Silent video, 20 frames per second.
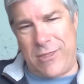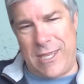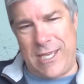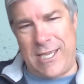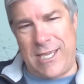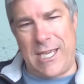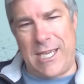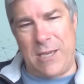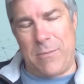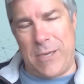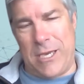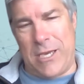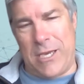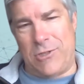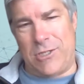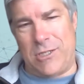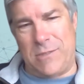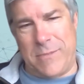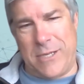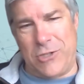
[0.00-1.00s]
thinking about
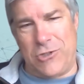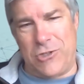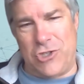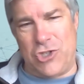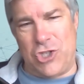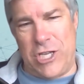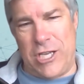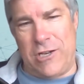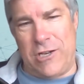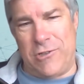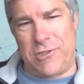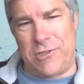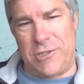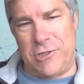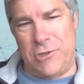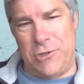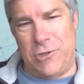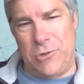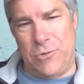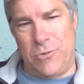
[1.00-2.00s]
the channels
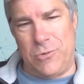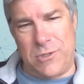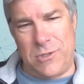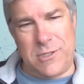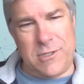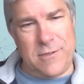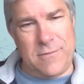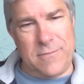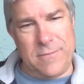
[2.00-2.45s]
you use?